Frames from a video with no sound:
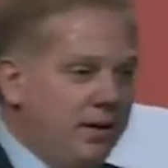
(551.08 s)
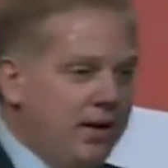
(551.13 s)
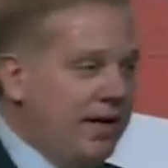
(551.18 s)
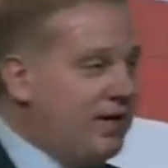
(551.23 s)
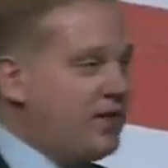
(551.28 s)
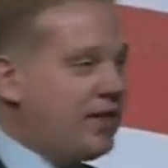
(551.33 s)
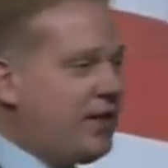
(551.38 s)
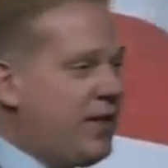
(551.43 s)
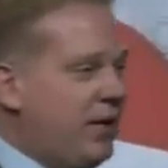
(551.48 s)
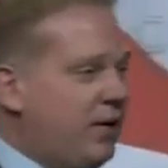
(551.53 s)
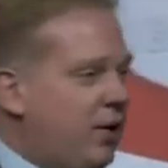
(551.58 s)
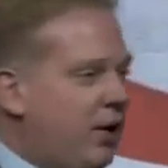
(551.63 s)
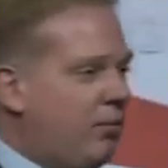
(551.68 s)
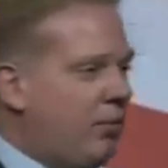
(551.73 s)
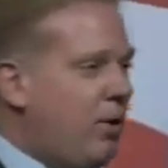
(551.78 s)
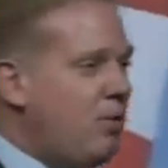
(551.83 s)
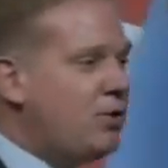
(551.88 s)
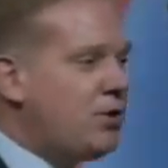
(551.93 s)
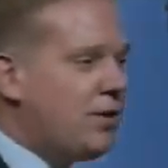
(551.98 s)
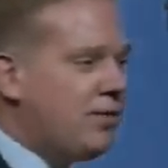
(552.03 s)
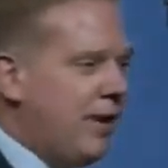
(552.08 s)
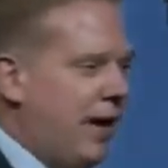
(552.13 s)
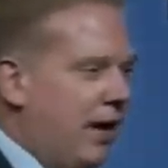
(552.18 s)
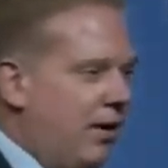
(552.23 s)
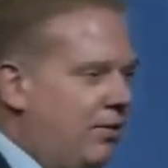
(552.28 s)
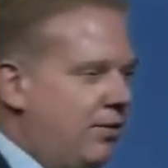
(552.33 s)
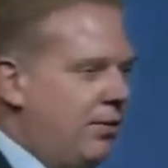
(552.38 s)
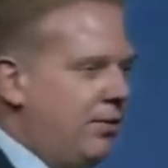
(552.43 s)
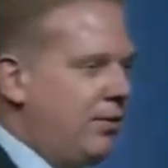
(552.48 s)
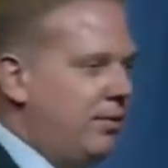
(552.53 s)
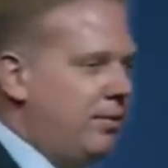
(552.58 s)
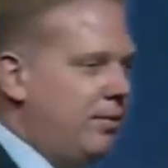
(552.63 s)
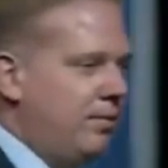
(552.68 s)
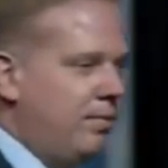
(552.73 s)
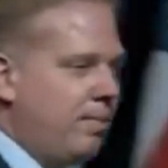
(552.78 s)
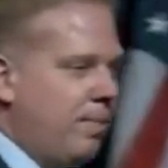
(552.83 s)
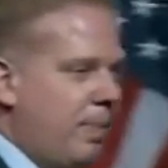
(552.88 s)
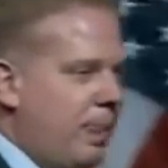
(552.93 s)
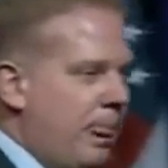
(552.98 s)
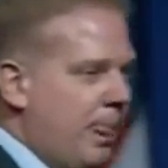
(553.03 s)
is Theodore Roosevelt.
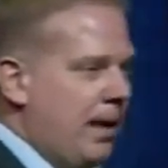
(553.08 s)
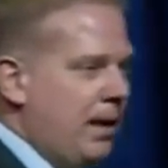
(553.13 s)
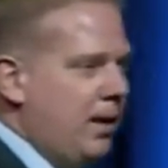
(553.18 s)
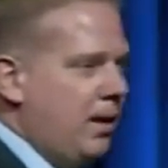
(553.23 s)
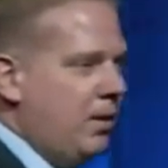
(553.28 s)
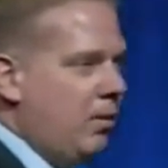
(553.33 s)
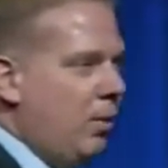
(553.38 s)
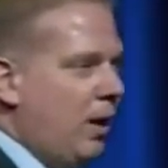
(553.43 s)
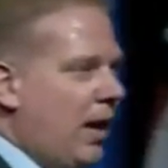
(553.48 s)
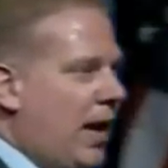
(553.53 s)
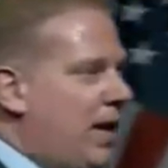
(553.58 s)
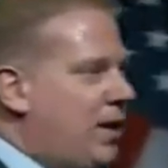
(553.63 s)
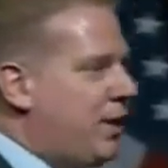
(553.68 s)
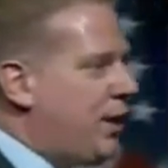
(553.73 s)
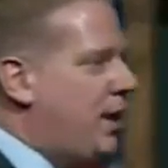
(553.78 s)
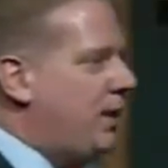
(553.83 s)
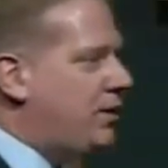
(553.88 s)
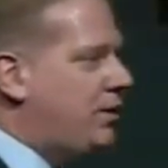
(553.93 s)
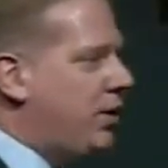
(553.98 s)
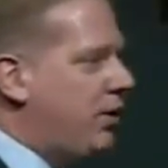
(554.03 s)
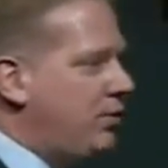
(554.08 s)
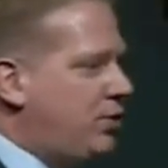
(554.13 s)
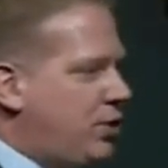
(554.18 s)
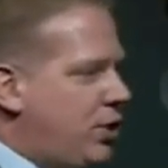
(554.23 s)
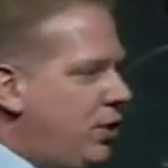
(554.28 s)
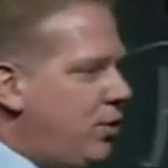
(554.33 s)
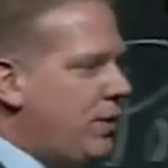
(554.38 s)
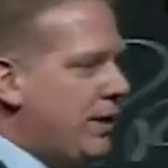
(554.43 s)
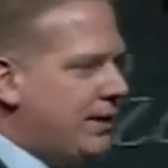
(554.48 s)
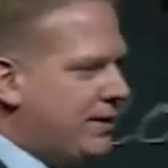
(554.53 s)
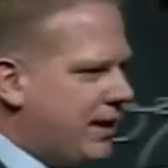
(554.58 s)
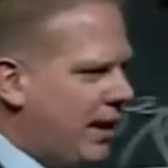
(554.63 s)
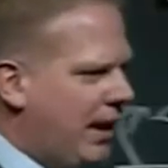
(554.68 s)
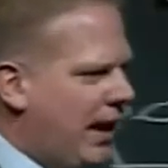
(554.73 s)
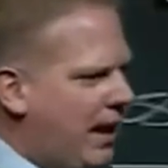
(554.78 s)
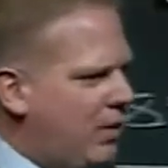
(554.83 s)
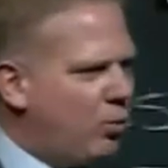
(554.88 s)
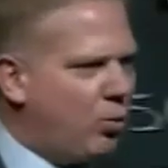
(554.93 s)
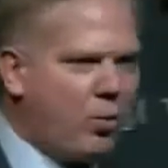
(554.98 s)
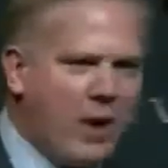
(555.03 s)
Well, I thought so too
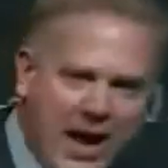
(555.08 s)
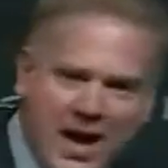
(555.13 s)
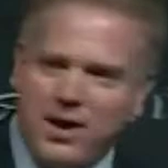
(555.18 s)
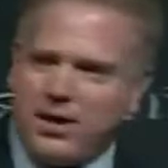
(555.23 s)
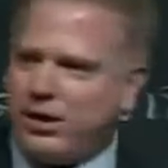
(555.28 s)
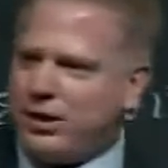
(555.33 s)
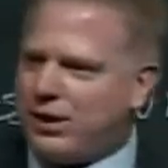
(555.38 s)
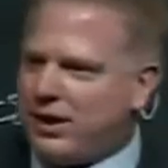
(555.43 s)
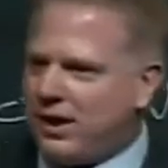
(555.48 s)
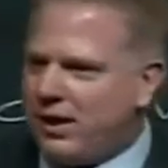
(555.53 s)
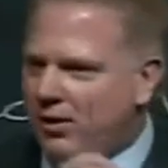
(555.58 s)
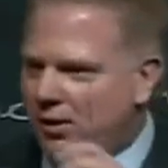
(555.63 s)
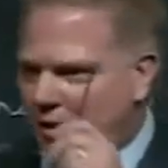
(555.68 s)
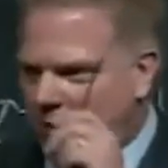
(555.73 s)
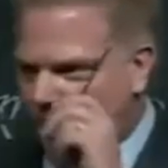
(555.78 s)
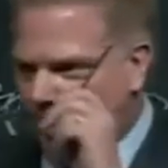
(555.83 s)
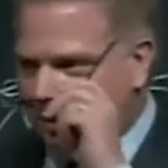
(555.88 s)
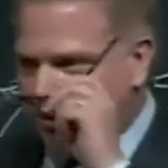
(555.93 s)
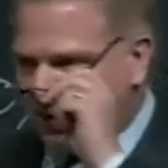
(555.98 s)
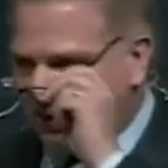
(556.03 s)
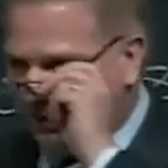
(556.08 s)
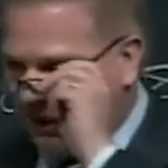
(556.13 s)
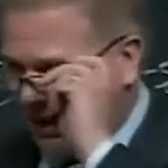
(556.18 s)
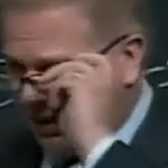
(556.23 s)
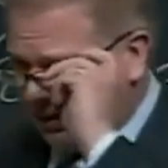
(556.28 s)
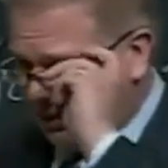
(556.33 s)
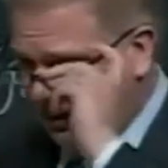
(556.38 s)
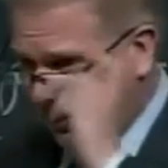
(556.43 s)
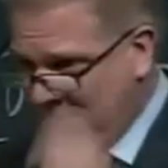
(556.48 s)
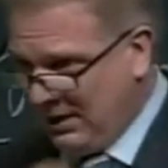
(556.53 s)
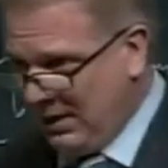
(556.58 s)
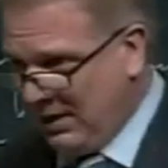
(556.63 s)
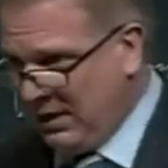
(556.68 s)
until I read Theodore Roosevelt.